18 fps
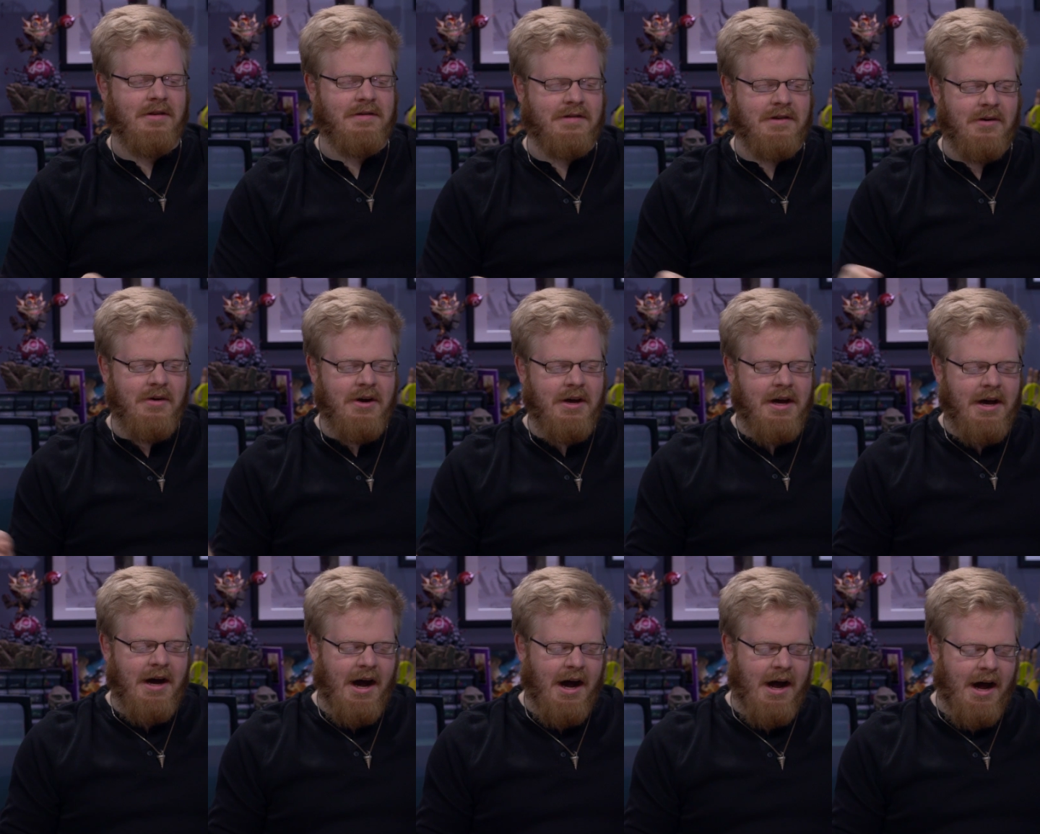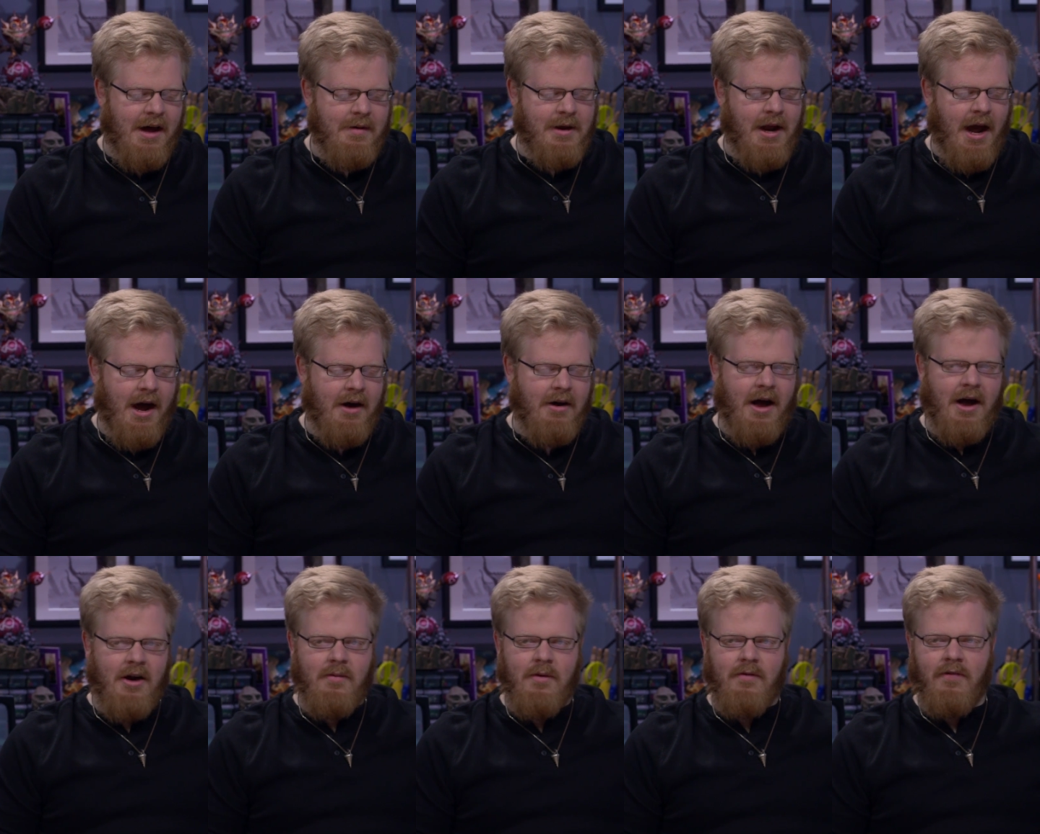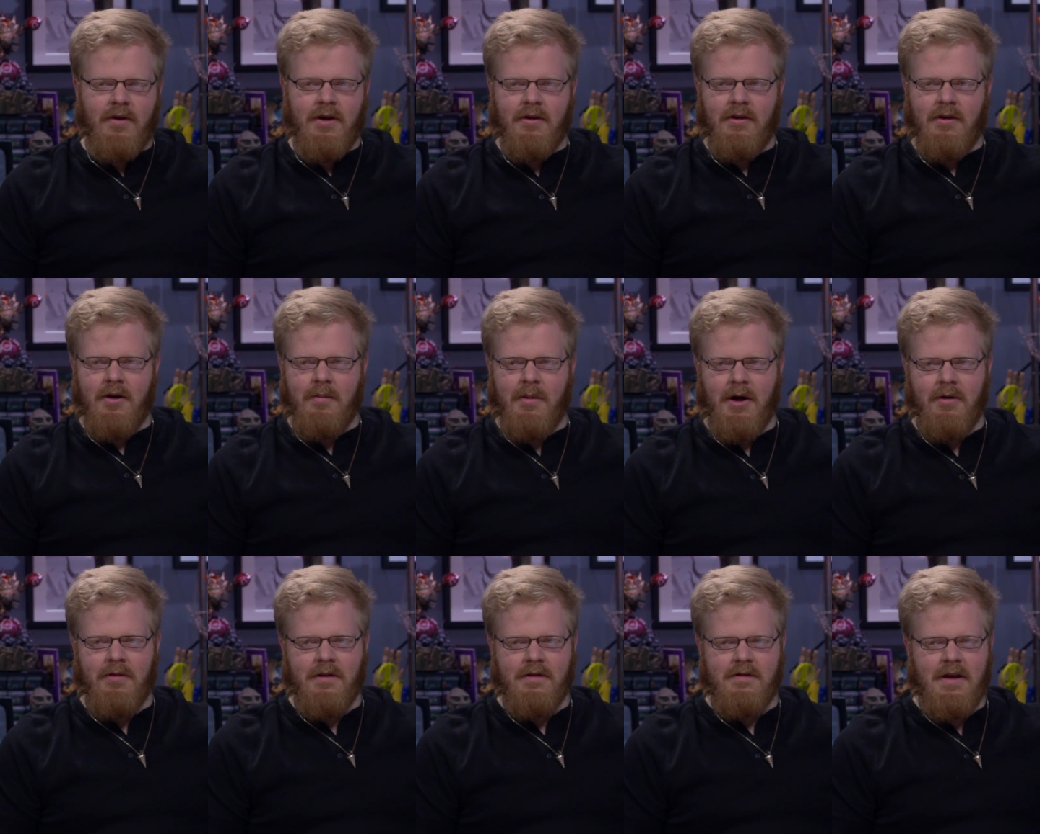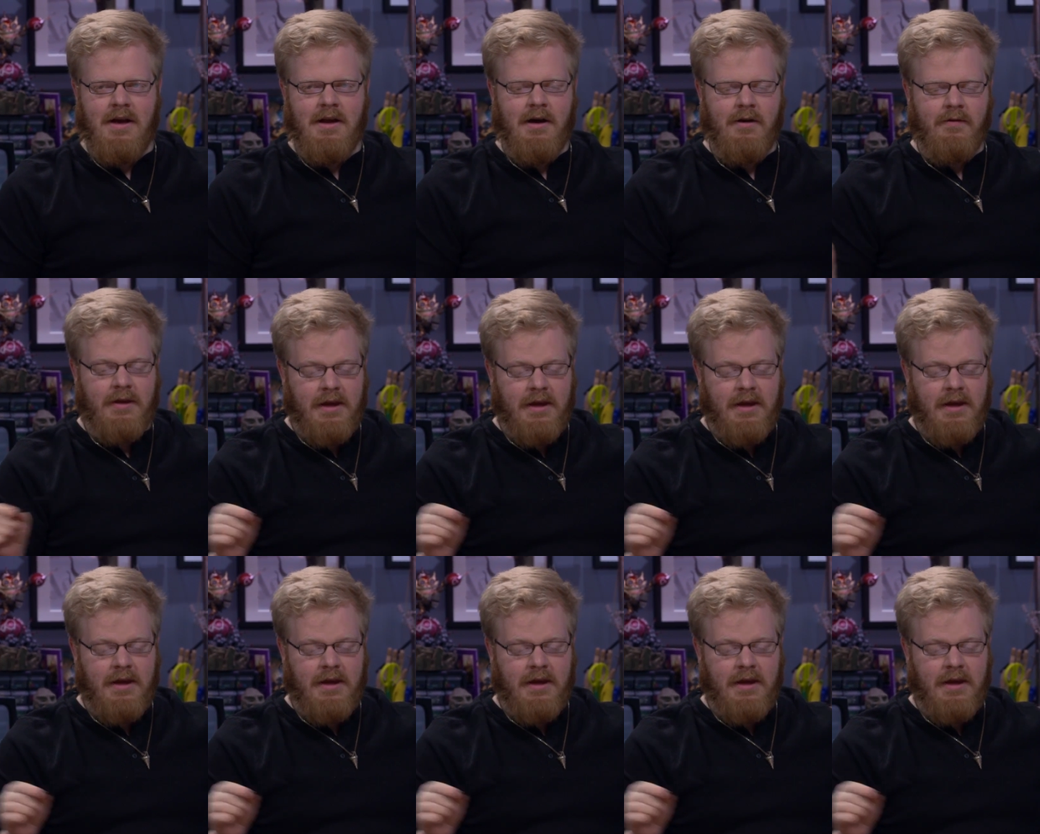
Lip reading: So, I mean, how do we feel about the state of